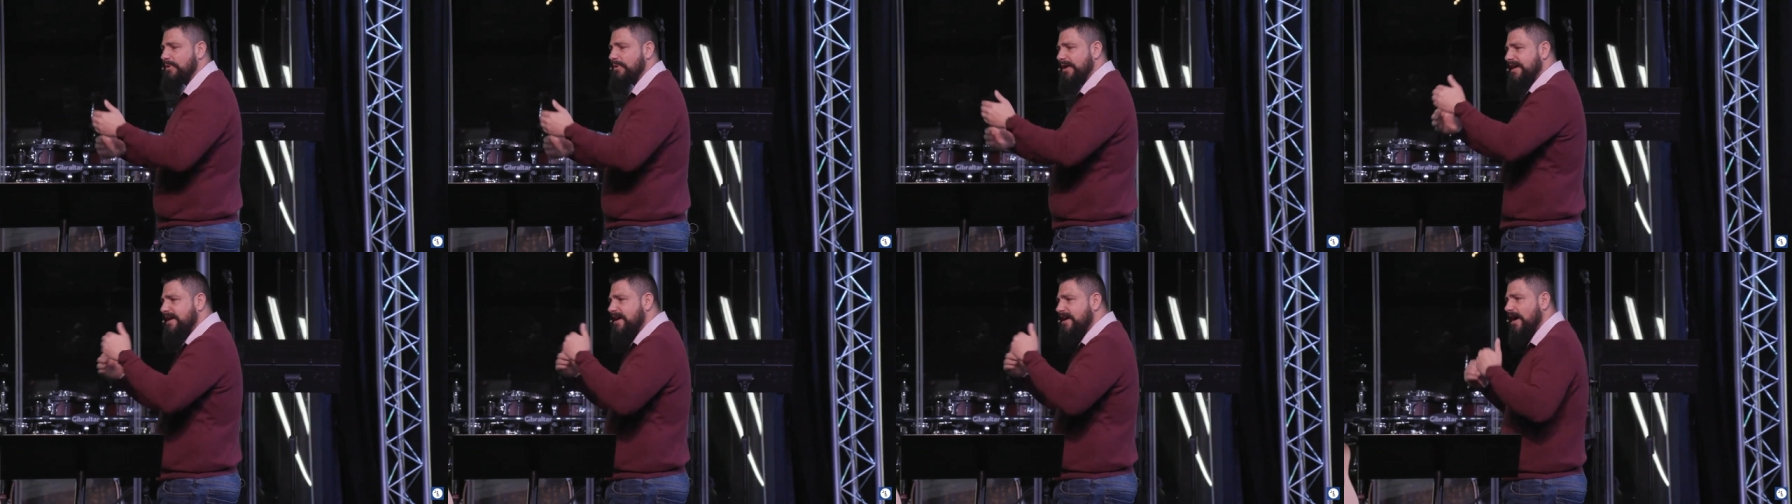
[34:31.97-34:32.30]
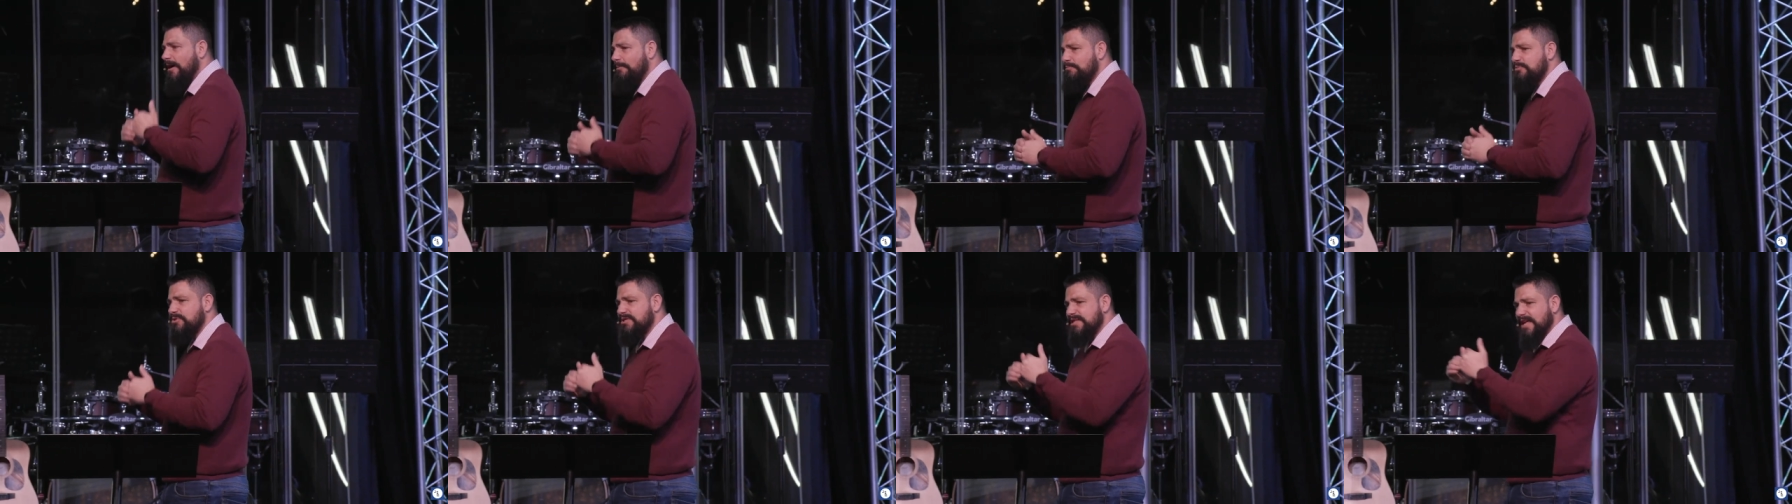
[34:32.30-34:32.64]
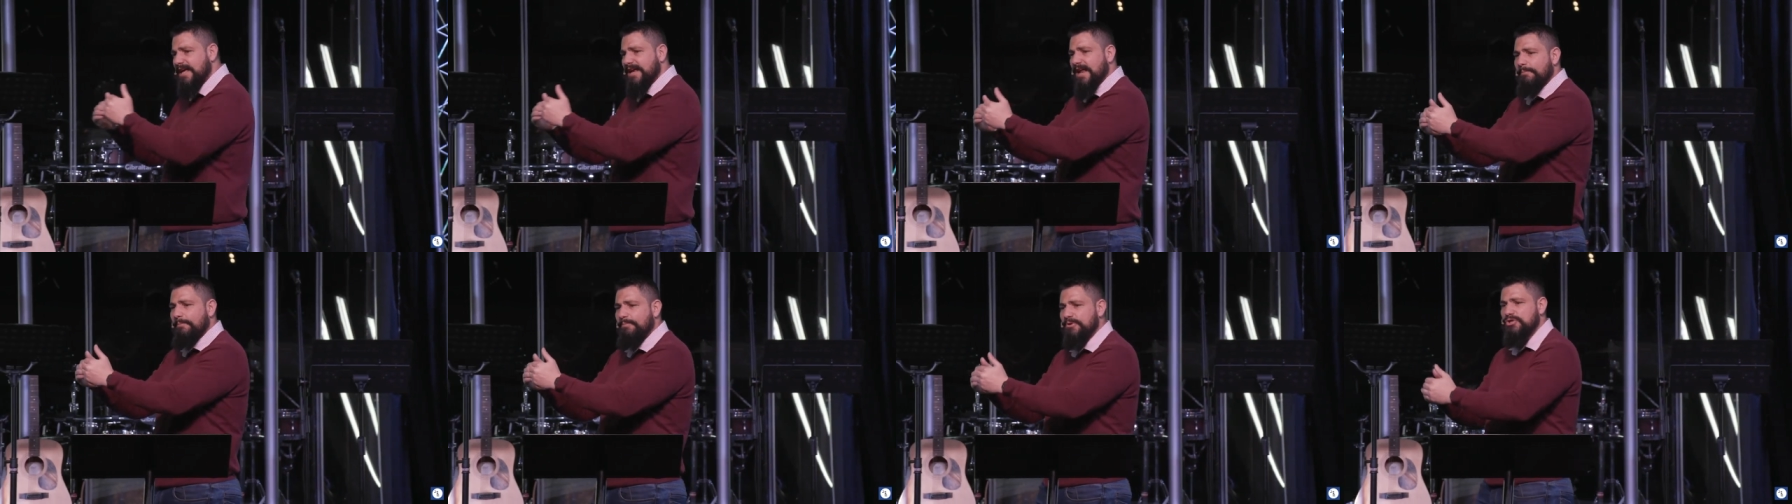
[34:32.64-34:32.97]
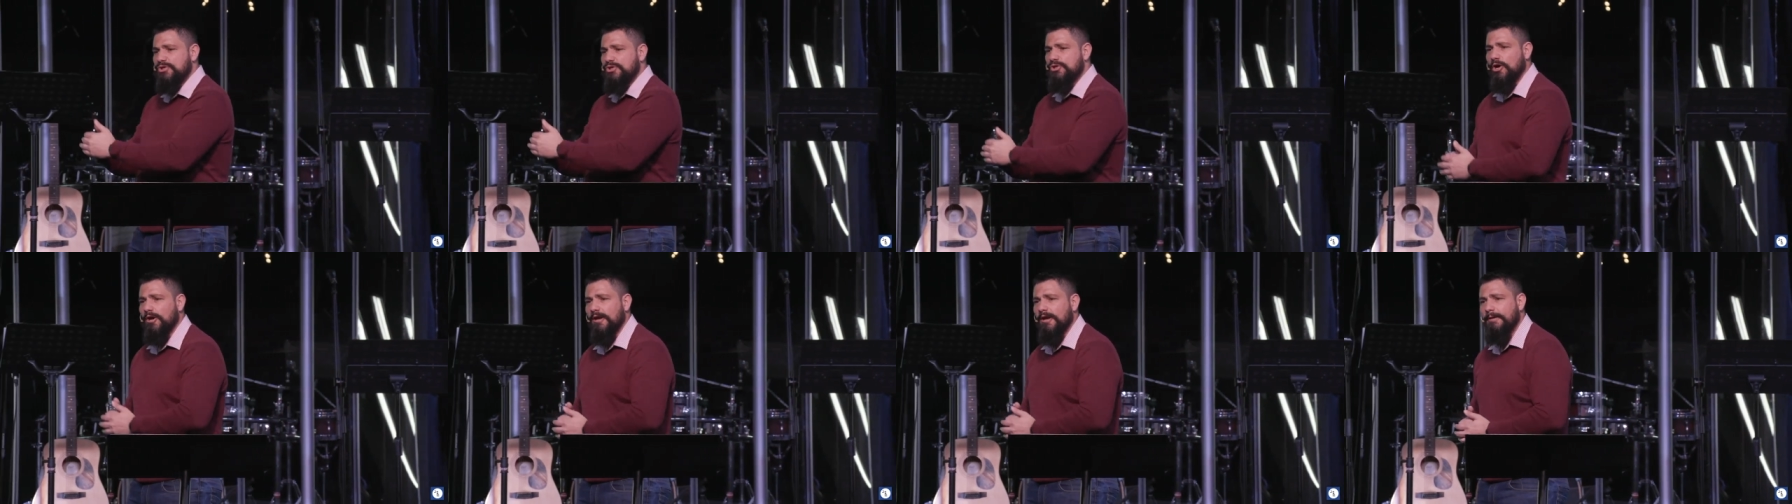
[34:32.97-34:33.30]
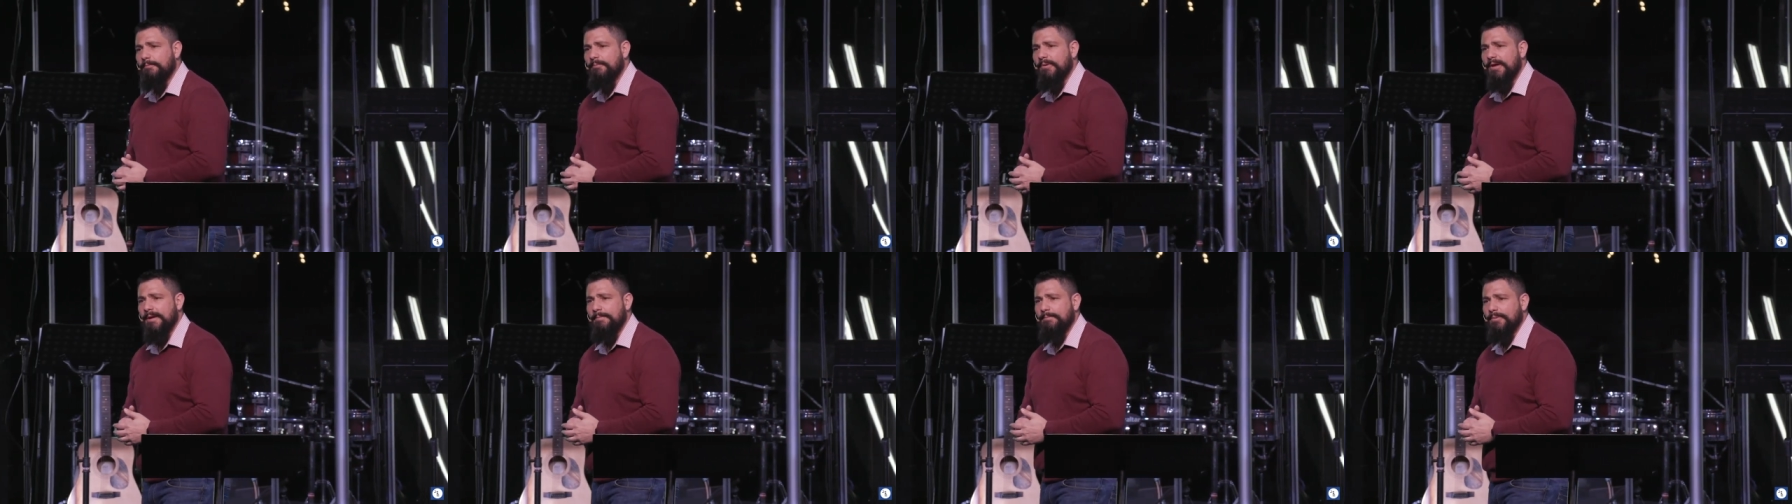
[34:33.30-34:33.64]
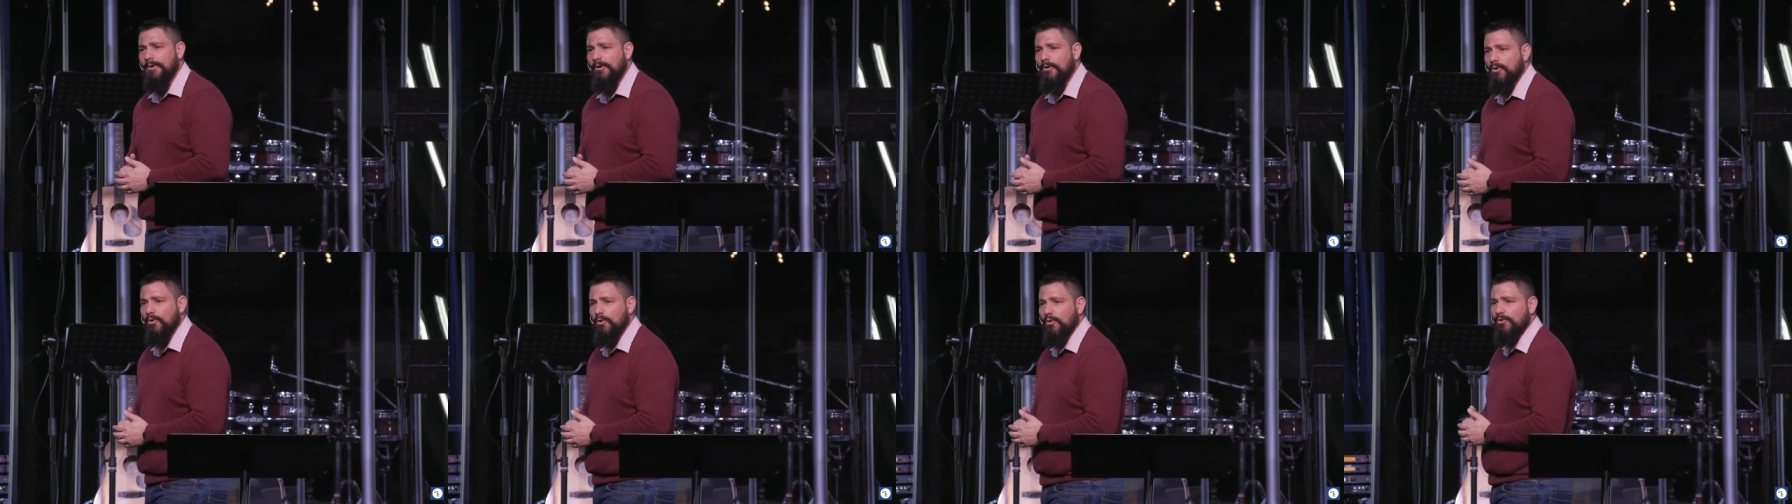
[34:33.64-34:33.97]
becomes that apostolic
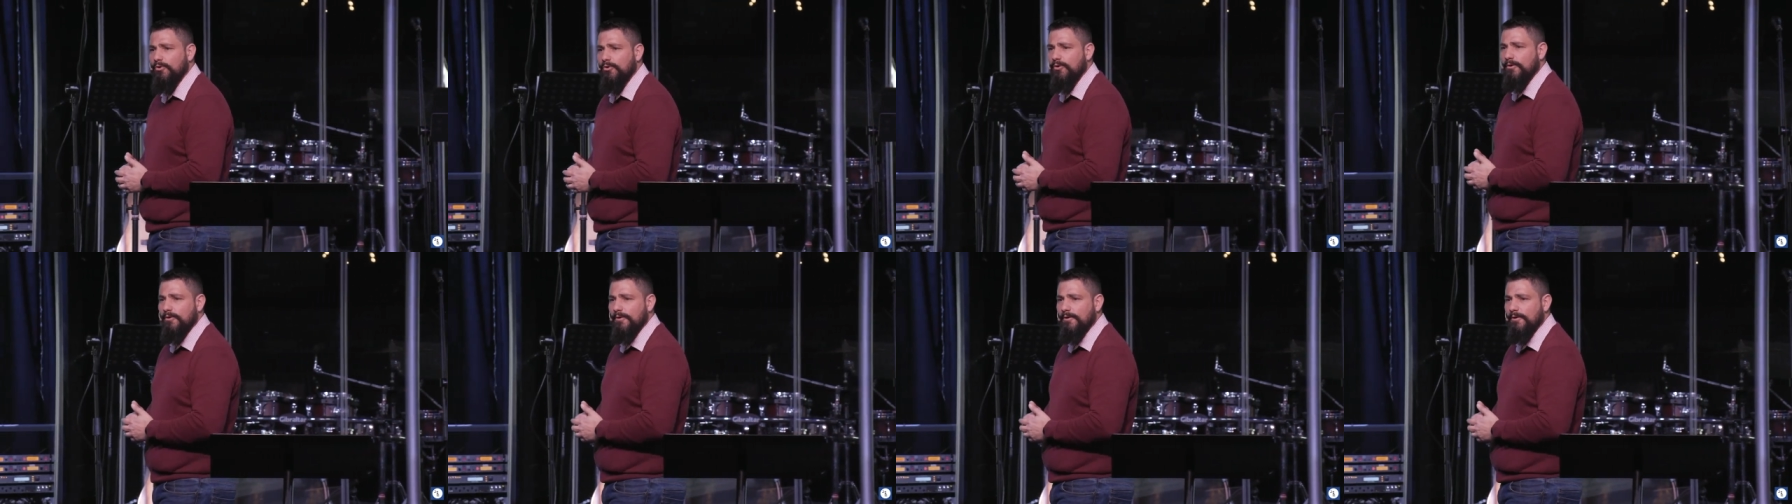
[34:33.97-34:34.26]
people, Lord.